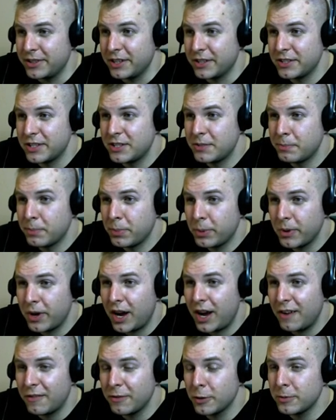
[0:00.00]
They're just
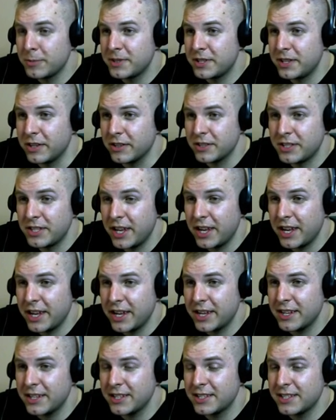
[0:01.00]
proverbs. They're
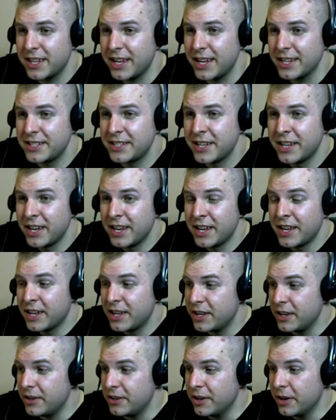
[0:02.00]
sayings that
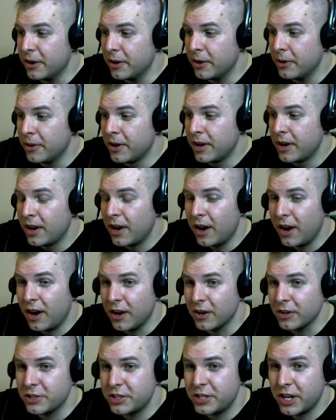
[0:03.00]
you know
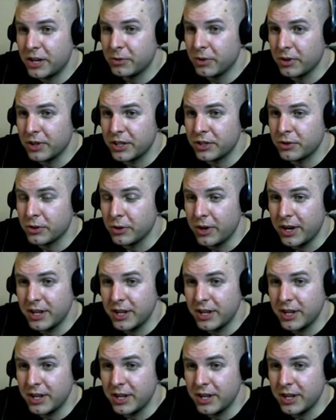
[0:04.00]
are generally true.